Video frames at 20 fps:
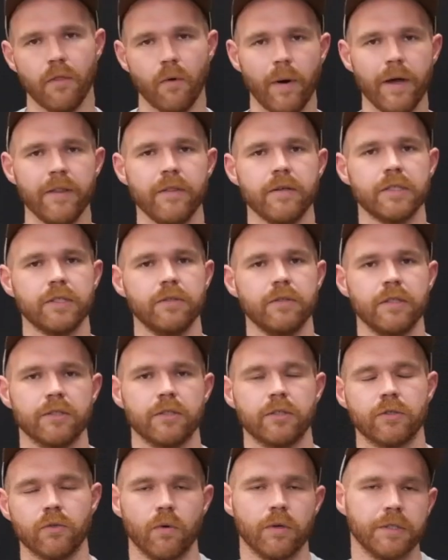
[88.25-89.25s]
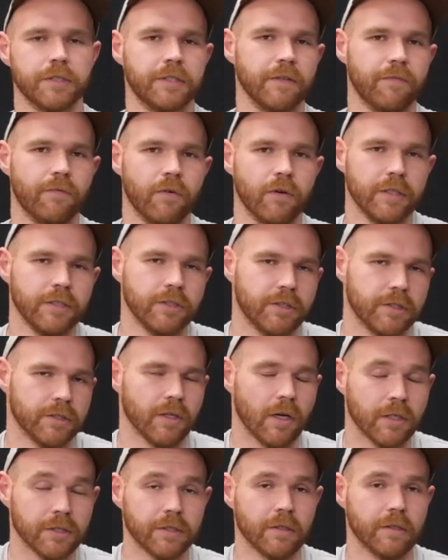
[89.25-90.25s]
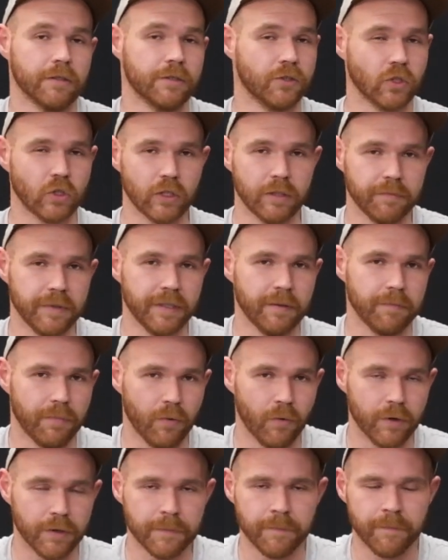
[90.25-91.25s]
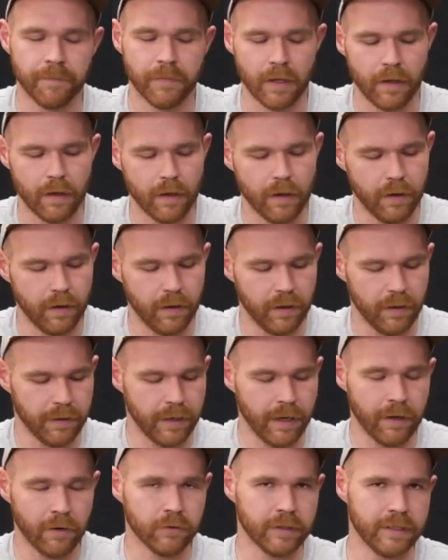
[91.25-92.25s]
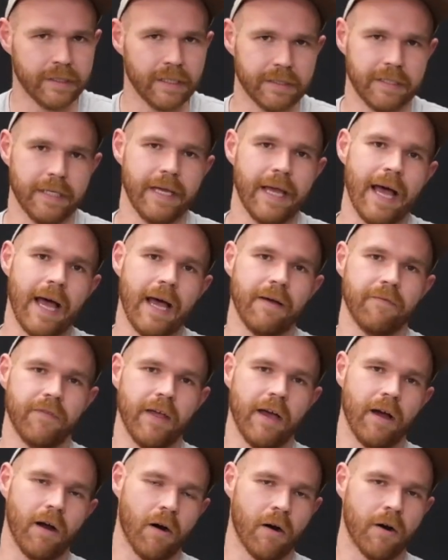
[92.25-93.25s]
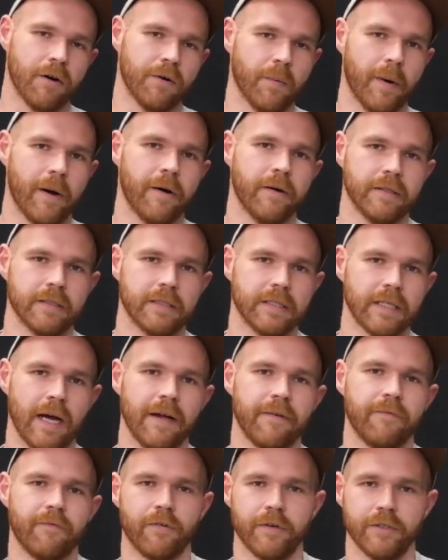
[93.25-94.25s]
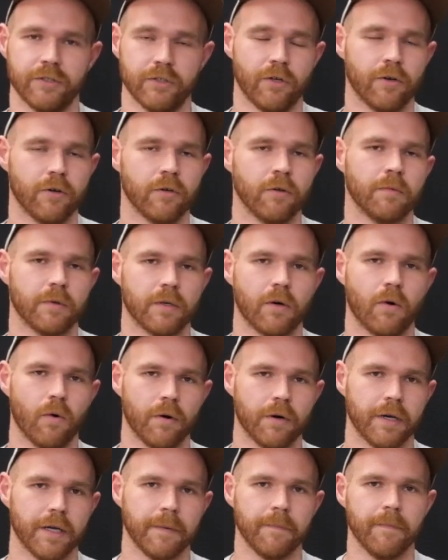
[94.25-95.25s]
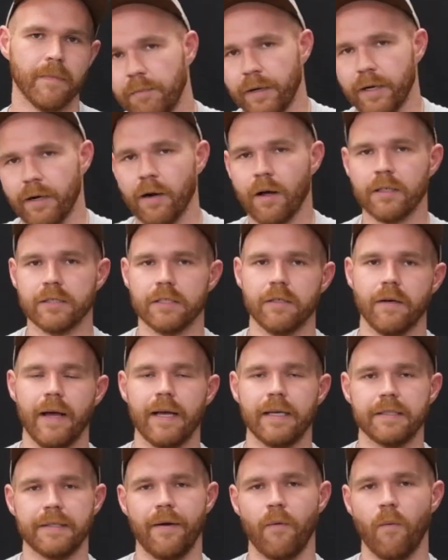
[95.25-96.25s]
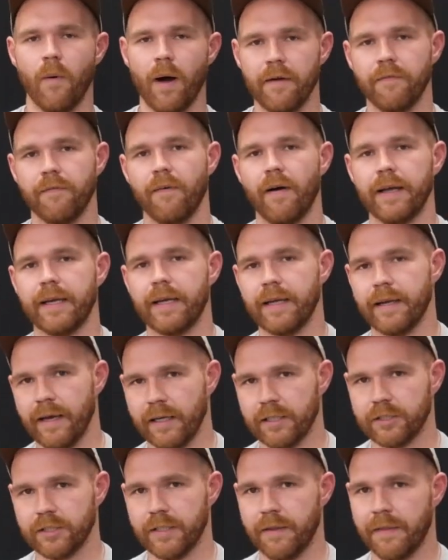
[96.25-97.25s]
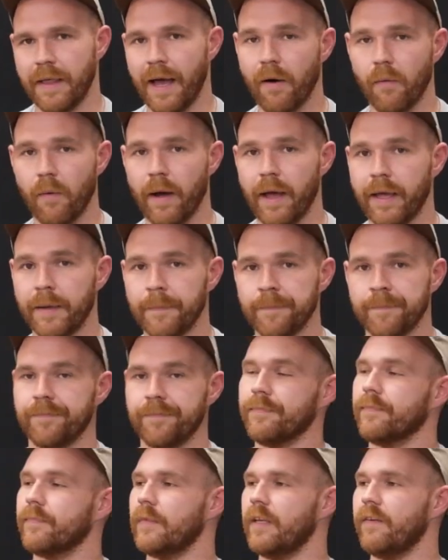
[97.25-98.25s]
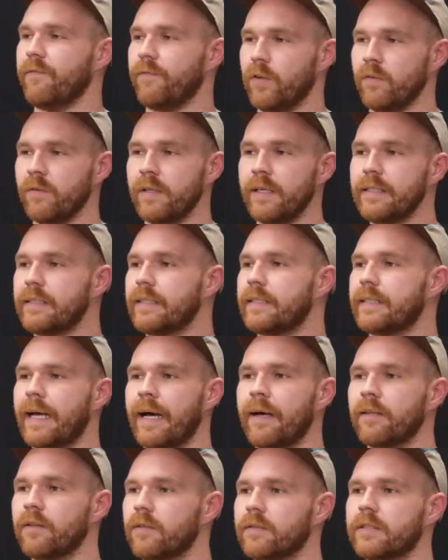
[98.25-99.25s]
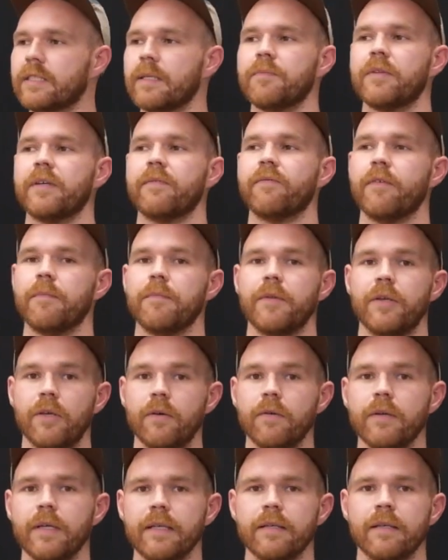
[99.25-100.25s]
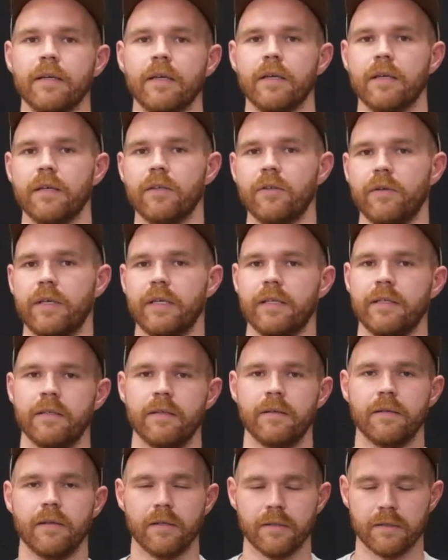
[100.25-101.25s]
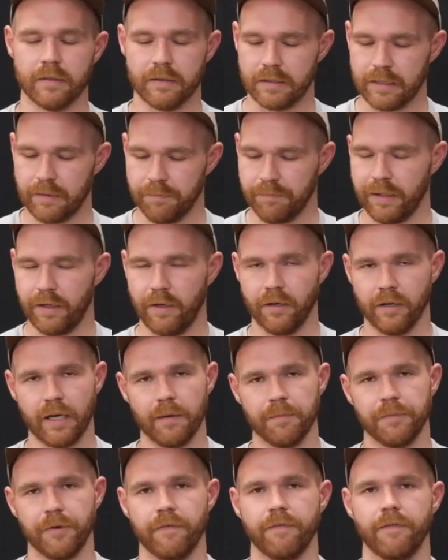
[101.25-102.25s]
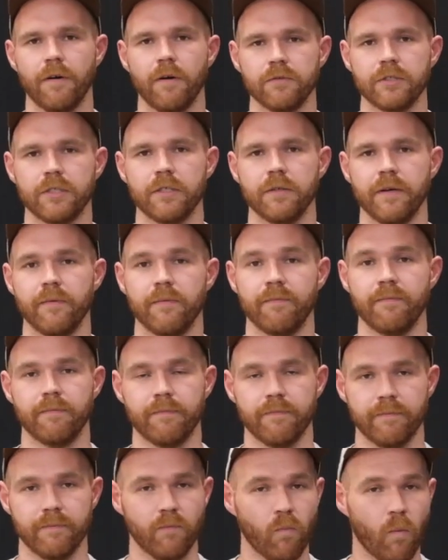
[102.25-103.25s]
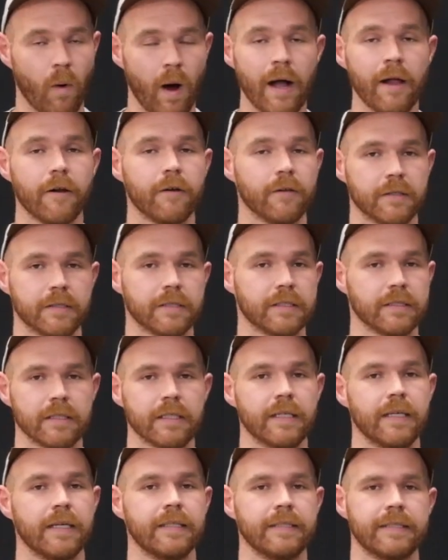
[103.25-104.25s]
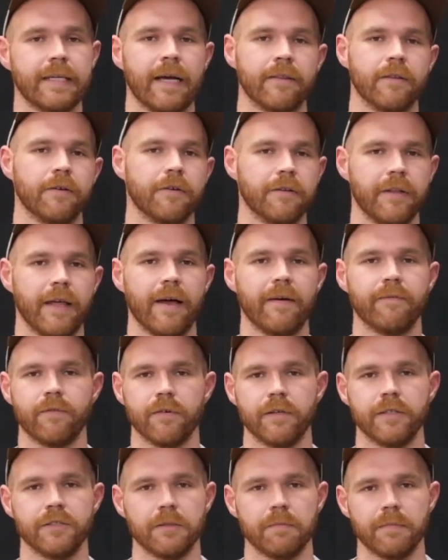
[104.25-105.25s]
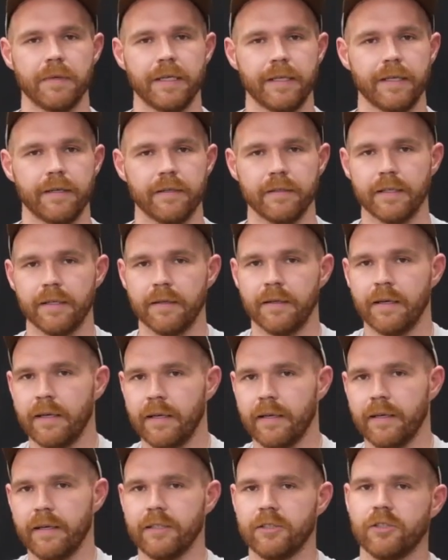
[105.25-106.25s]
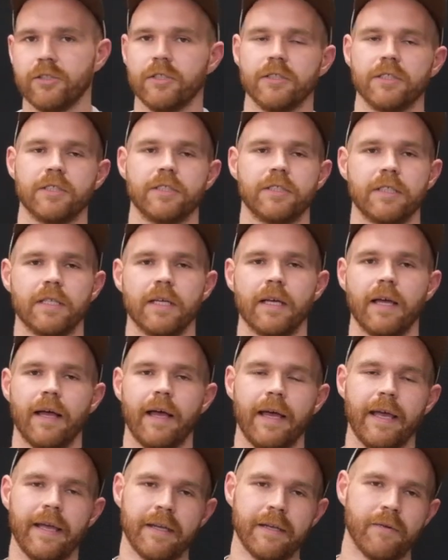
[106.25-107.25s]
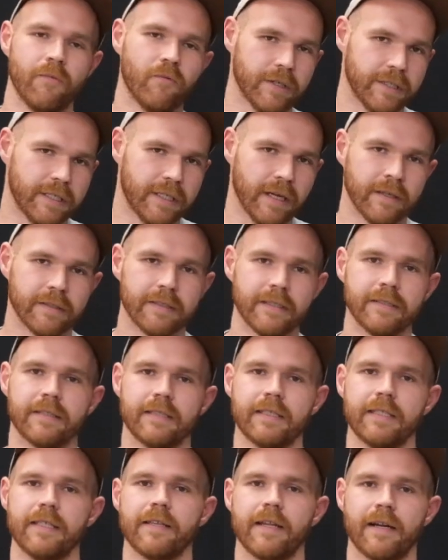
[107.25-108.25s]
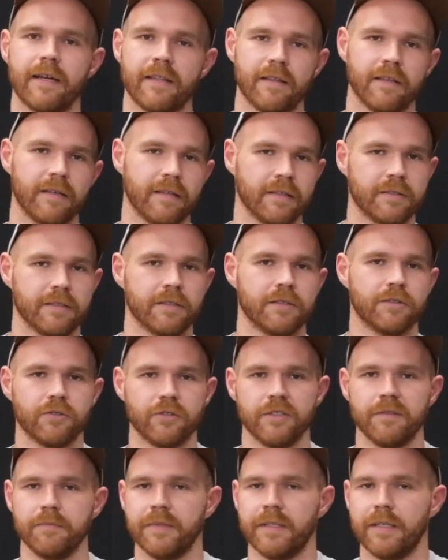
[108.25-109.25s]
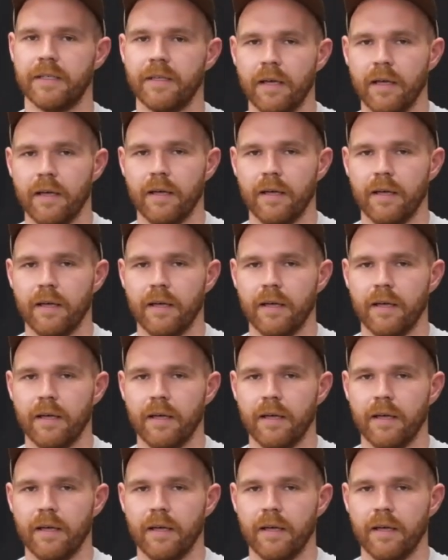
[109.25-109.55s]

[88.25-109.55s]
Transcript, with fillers: The way this unit stores the footage is also extremely important. Uh, not only does it have that hardware inside for internal recording, but it also has a Wi-Fi connection. That way, if you need to download something from the unit, you can simply hook up your phone to it wirelessly and download that footage immediately. It's just a redundancy that I think is extremely